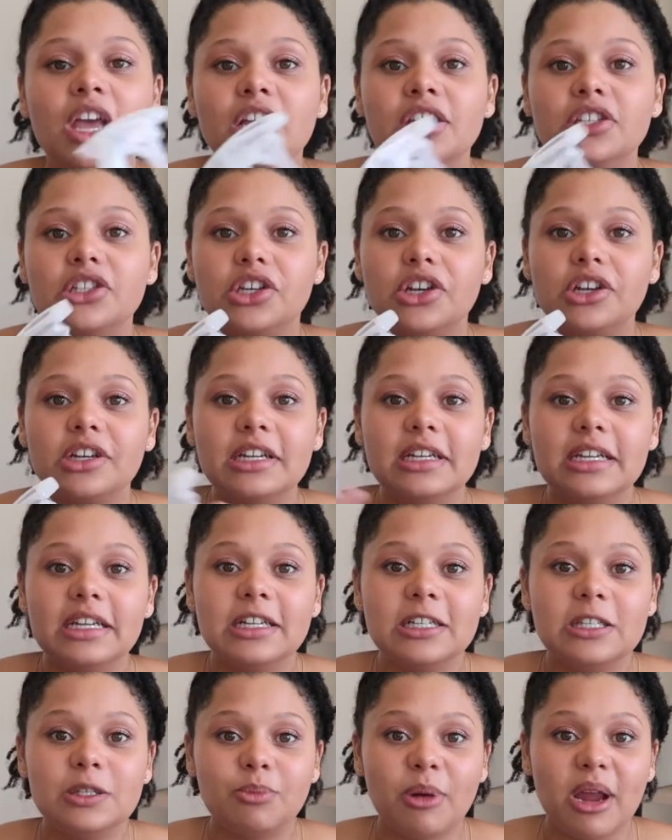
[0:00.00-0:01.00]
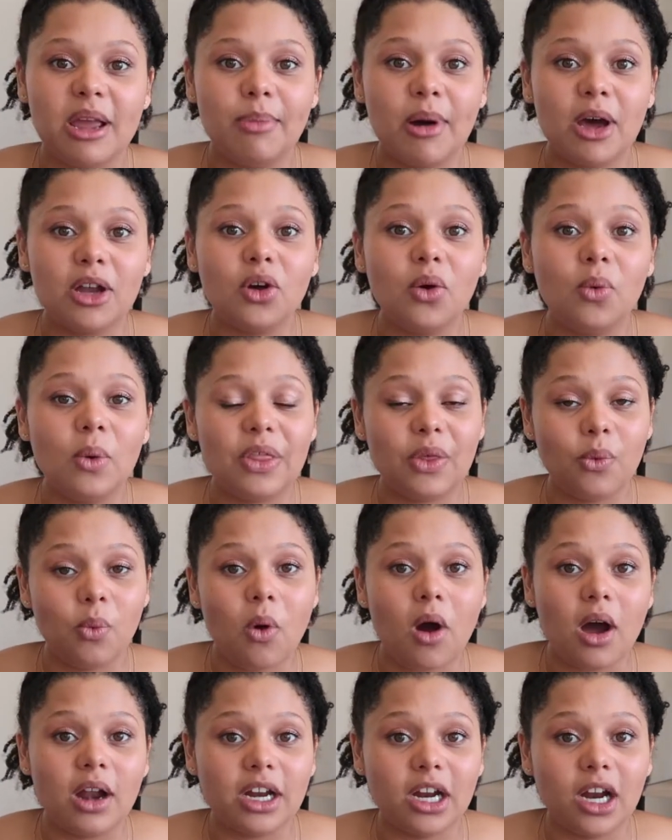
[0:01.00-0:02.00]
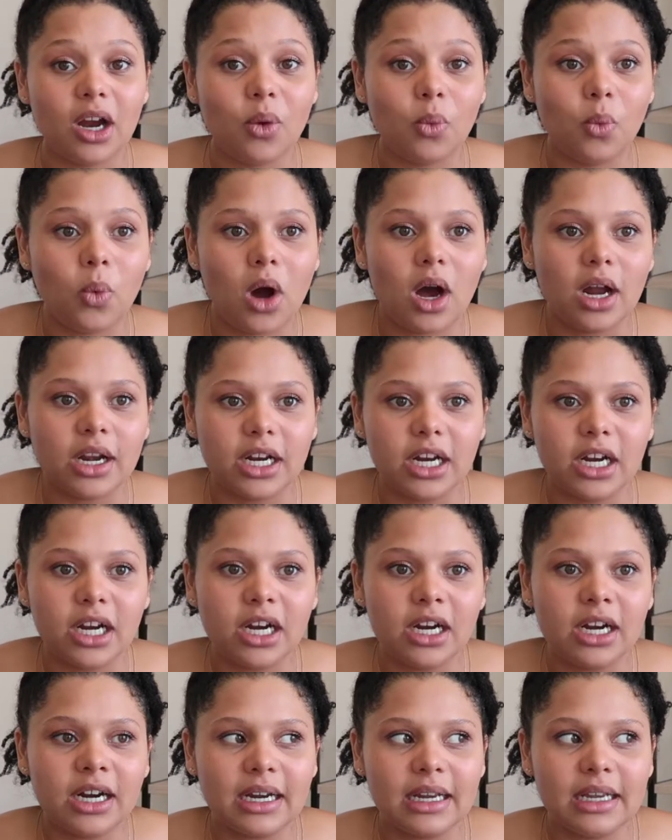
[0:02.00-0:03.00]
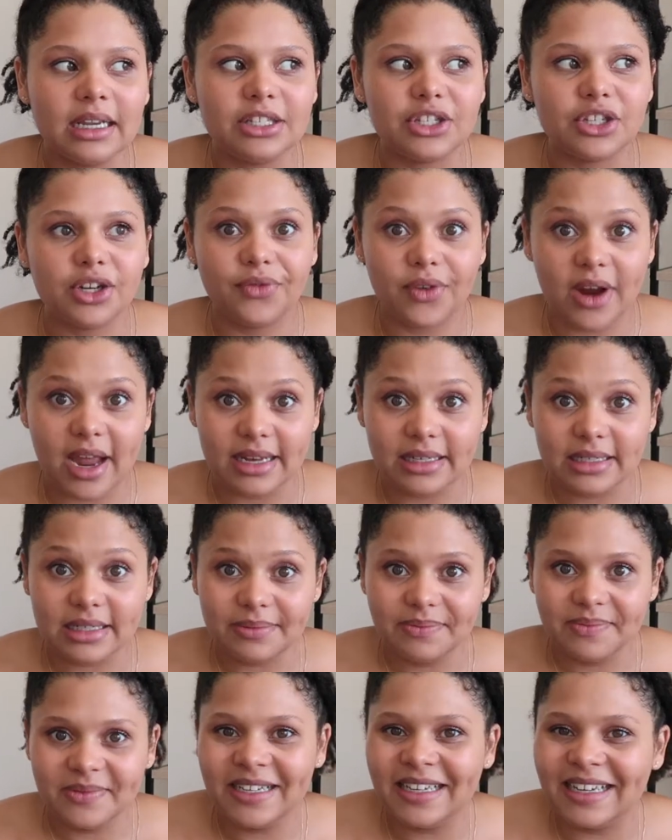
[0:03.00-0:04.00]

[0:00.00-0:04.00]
So you're gonna need a spray bottle with water. Water is your friend.